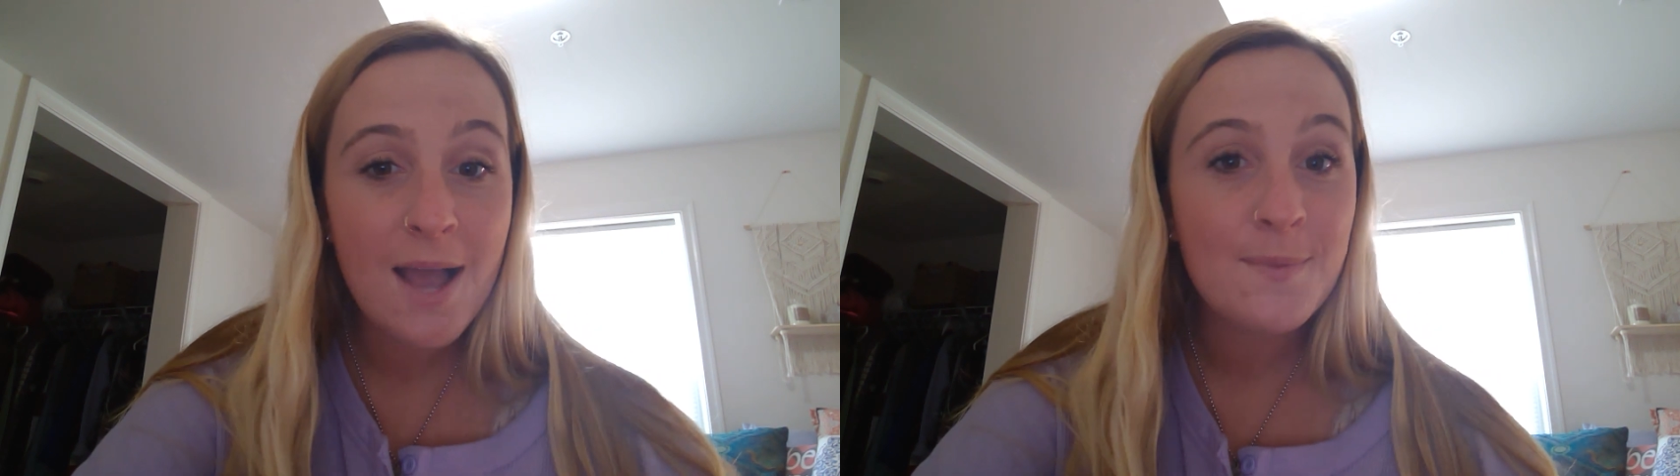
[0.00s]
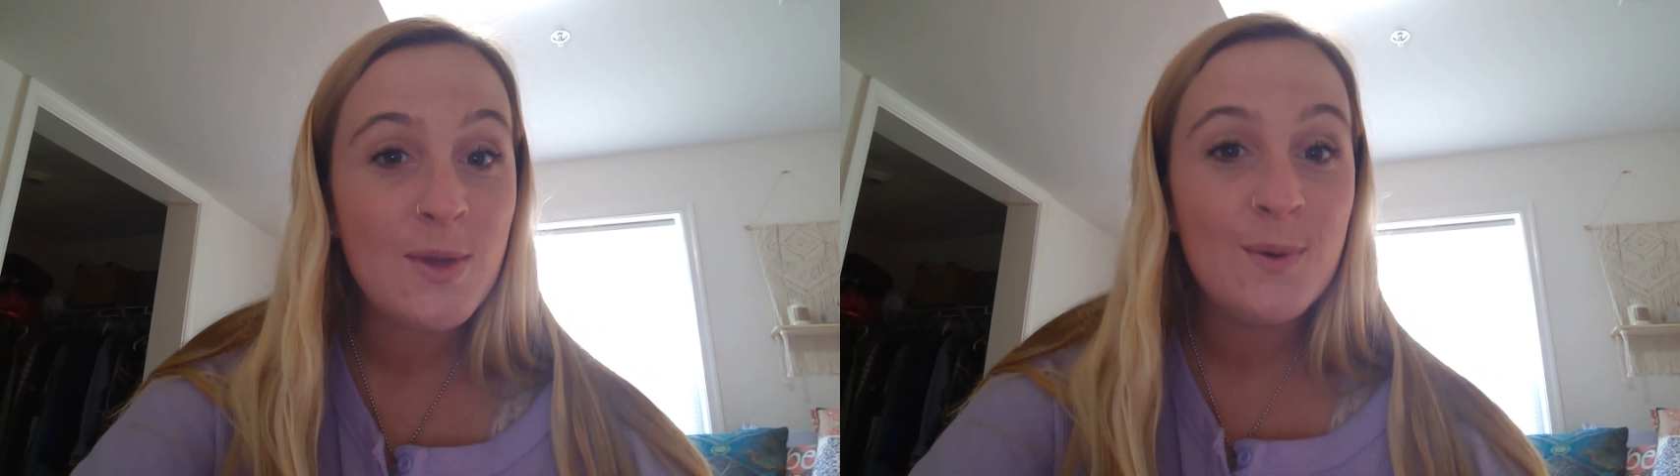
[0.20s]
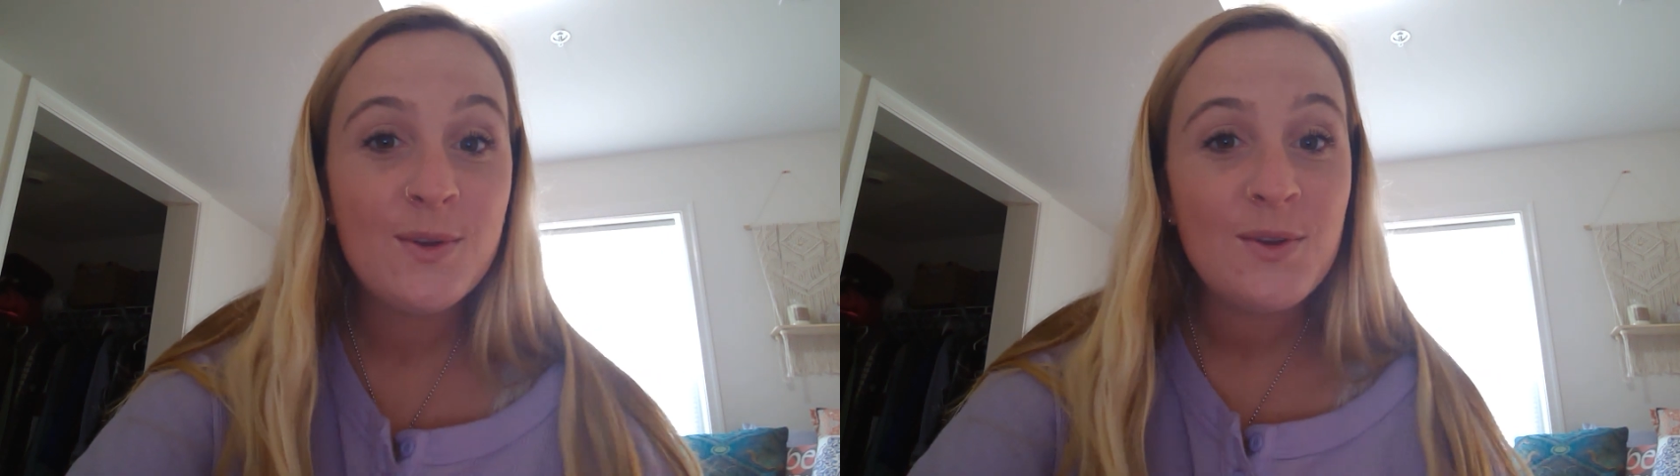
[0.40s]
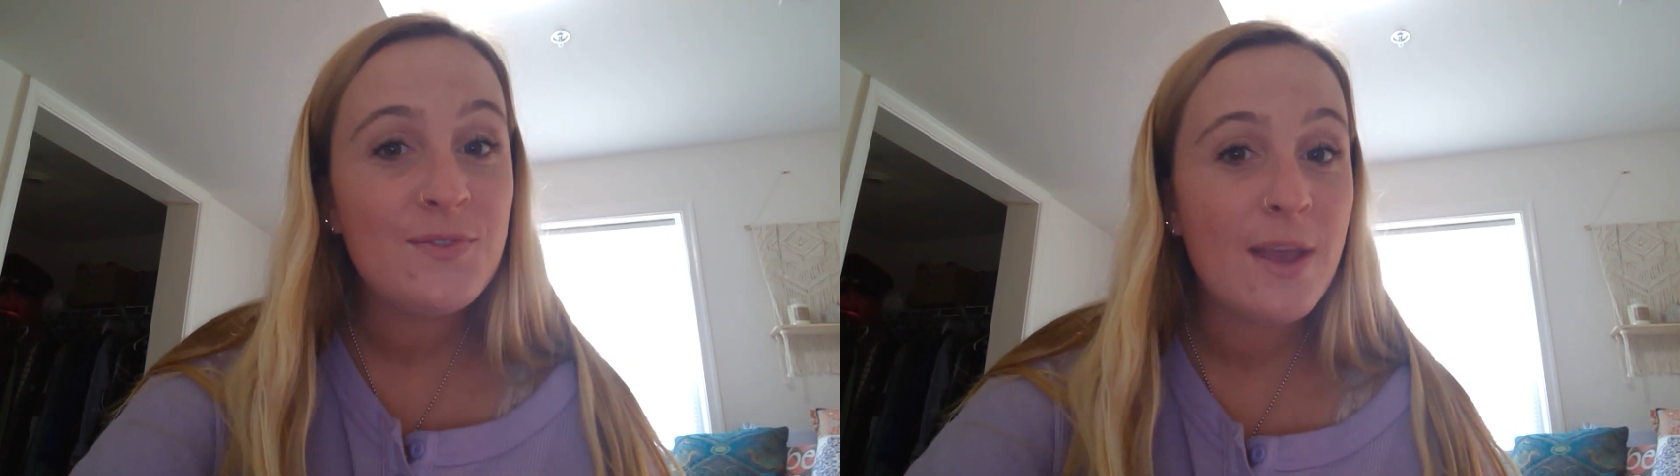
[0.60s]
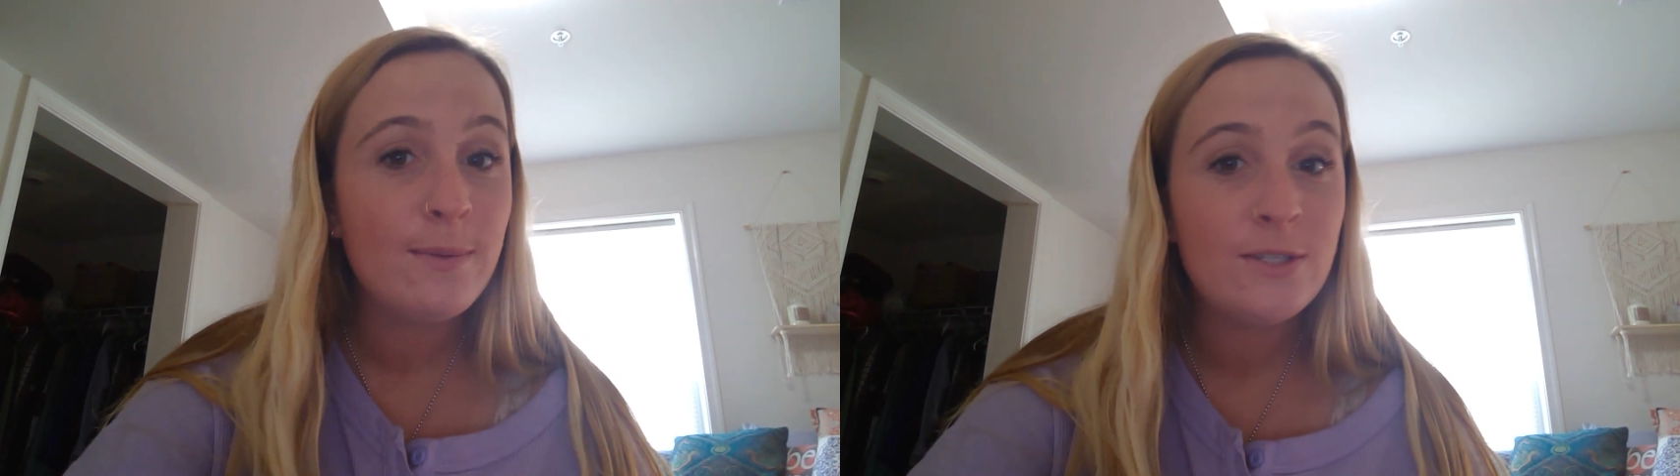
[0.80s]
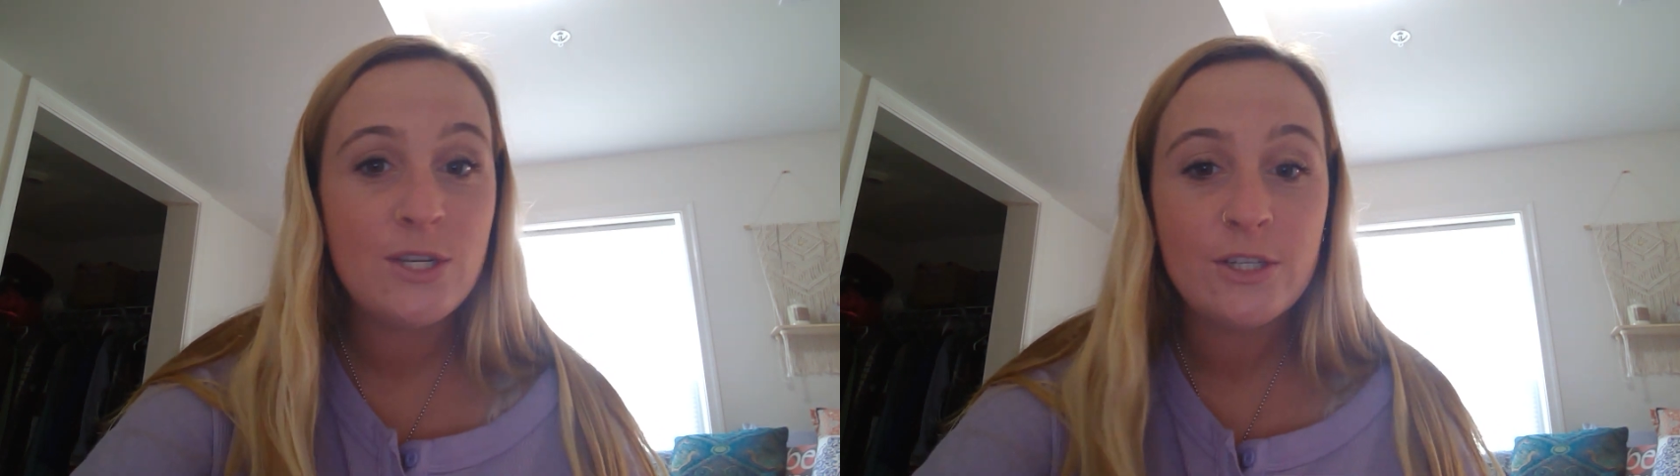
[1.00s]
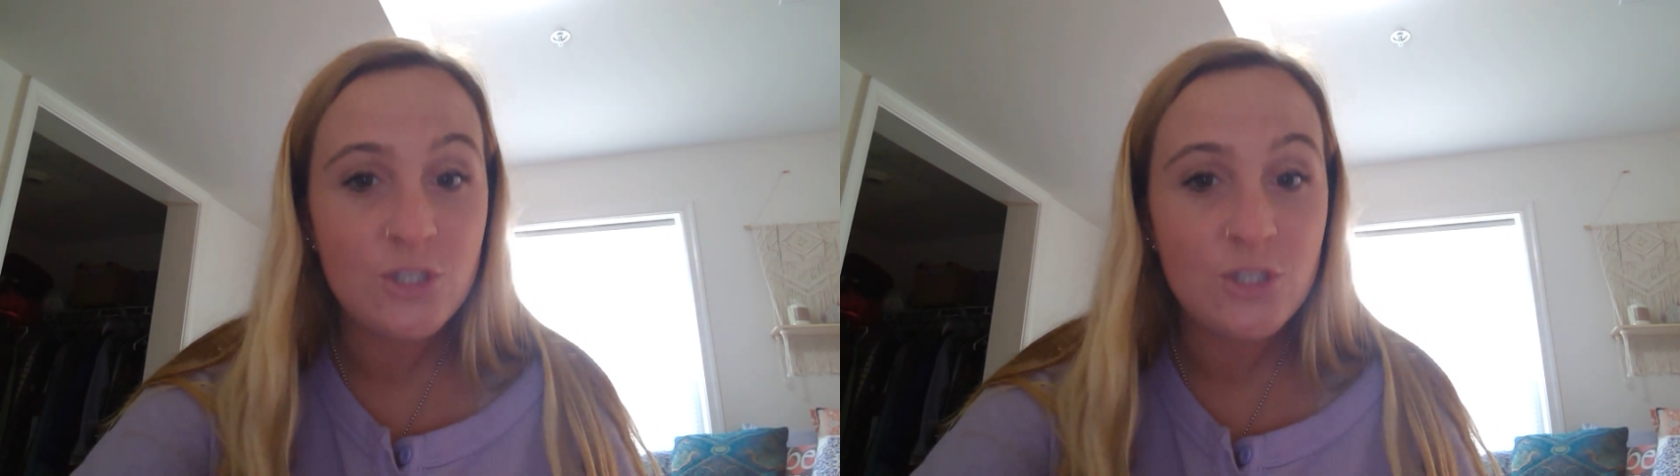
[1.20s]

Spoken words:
You and your family share